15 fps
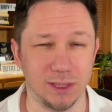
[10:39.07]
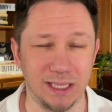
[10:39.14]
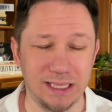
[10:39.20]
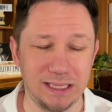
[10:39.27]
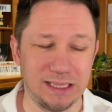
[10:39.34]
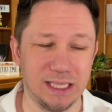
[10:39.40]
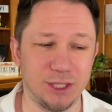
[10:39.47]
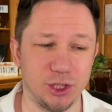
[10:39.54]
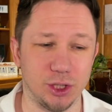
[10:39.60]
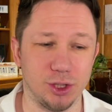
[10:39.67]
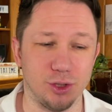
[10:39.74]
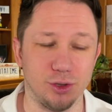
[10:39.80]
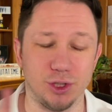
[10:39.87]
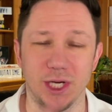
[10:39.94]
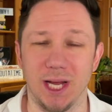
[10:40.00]
In addition
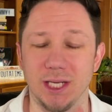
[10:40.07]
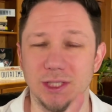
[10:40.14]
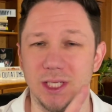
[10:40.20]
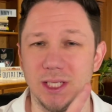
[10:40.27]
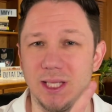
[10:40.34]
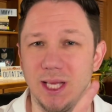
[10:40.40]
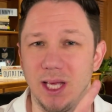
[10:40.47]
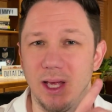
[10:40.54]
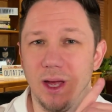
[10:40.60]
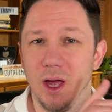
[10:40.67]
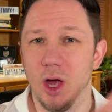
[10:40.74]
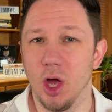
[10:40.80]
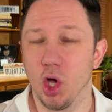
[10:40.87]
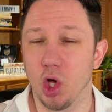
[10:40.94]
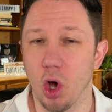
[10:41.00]
to changing the
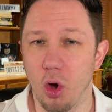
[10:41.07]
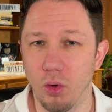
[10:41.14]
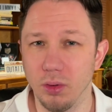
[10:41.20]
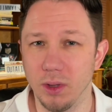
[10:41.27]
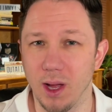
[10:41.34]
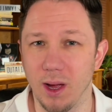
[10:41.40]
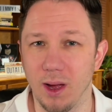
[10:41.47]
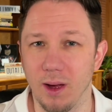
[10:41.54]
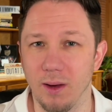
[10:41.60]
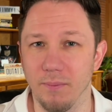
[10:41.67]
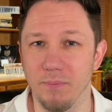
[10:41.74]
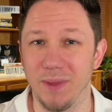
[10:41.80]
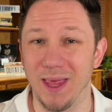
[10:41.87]
COLA